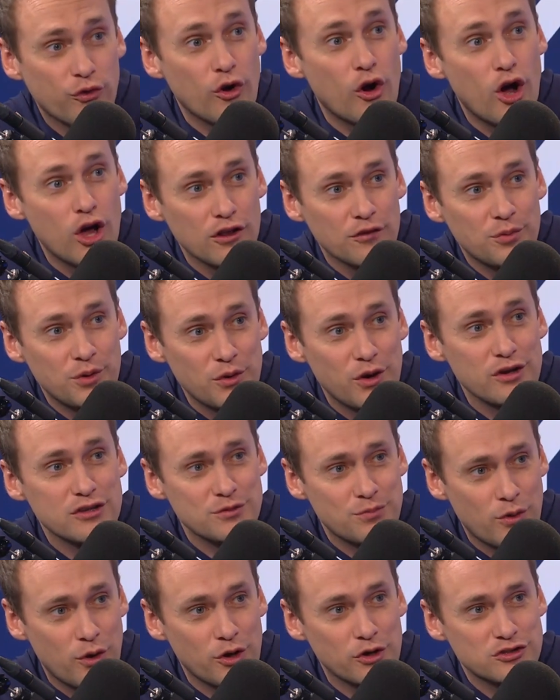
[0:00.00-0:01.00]
for all of BYU's
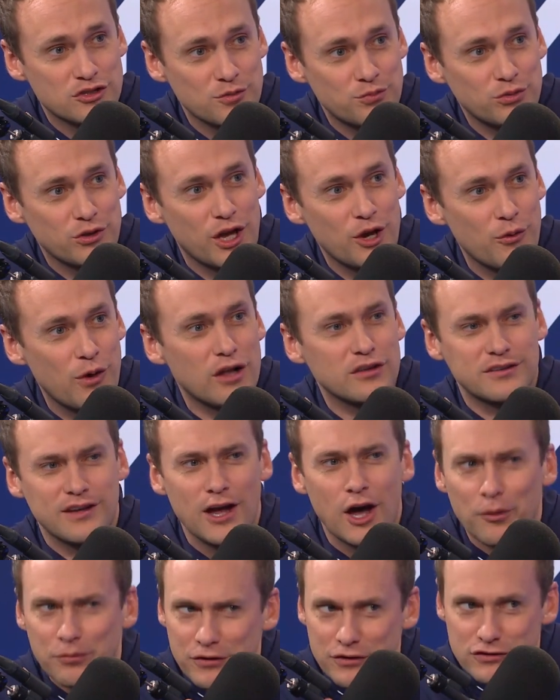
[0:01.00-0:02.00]
opponents to play well to
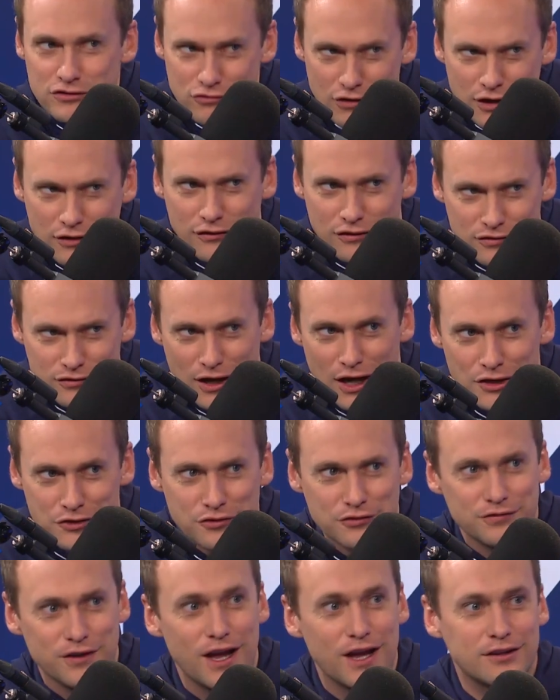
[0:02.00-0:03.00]
help the strength of schedule
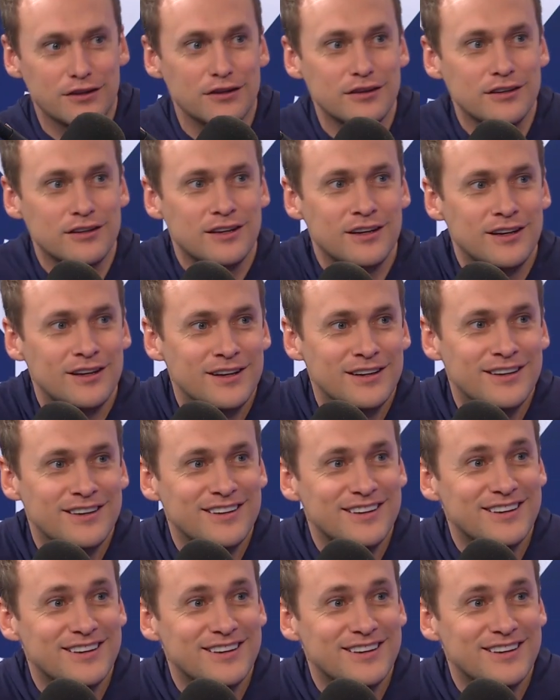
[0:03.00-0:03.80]
factor? No.